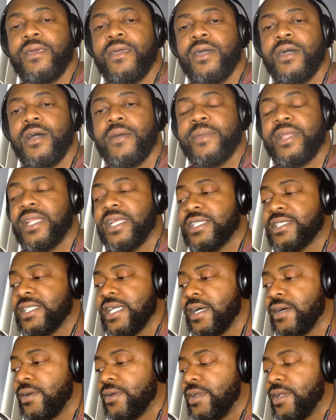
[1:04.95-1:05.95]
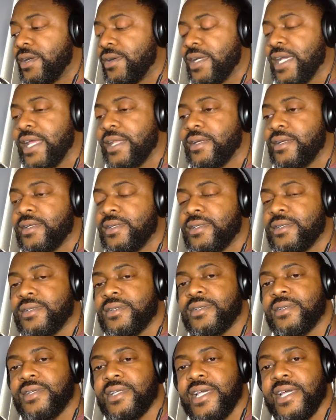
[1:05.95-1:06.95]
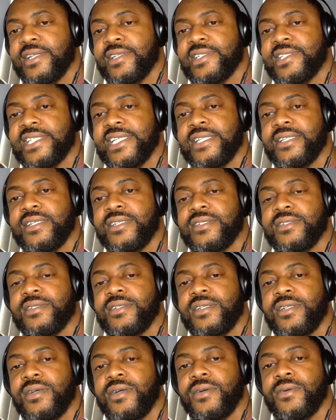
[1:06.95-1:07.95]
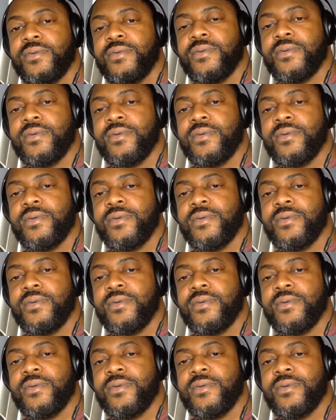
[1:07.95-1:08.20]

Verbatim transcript: Um, and let y'all, you know, kind of, kind of see this, you know.